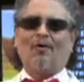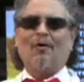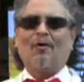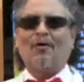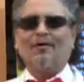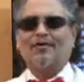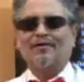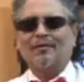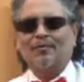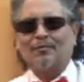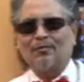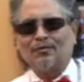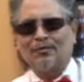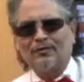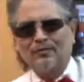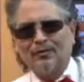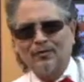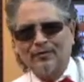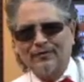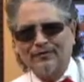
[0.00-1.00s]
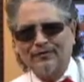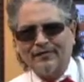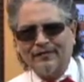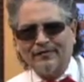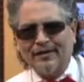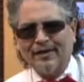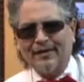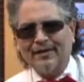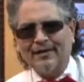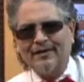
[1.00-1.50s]
all that we're doing
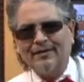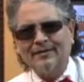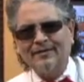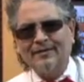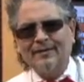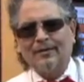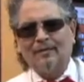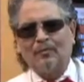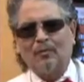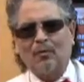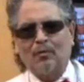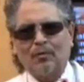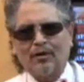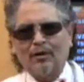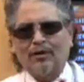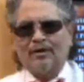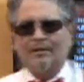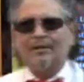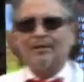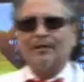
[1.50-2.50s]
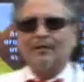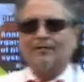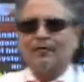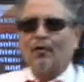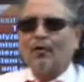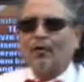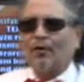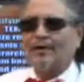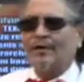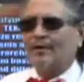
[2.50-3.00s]
today, but we're going to be
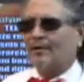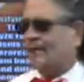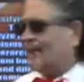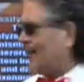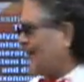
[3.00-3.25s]
talking